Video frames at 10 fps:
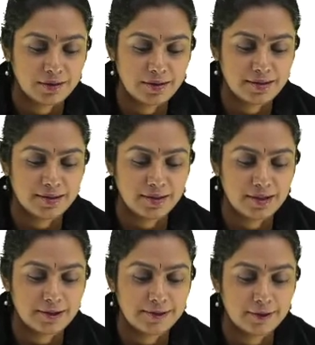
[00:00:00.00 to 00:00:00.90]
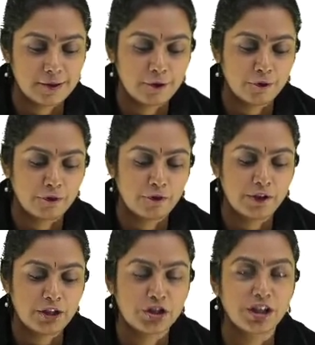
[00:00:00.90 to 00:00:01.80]
This is
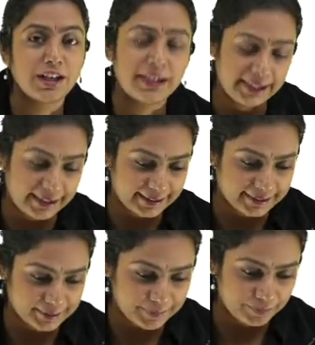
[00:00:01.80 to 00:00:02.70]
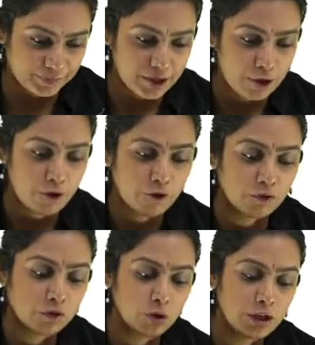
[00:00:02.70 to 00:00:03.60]
fish-like.
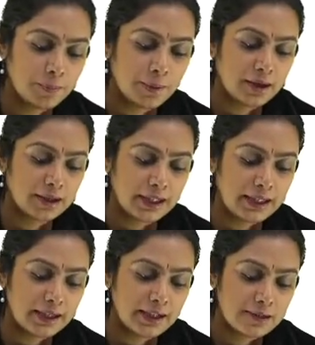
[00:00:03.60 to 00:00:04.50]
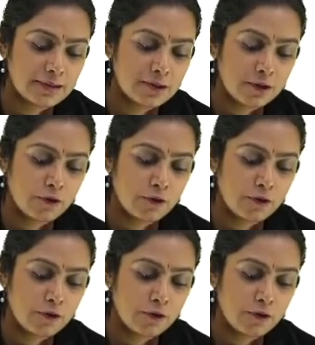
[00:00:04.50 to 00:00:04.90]
Vulpine is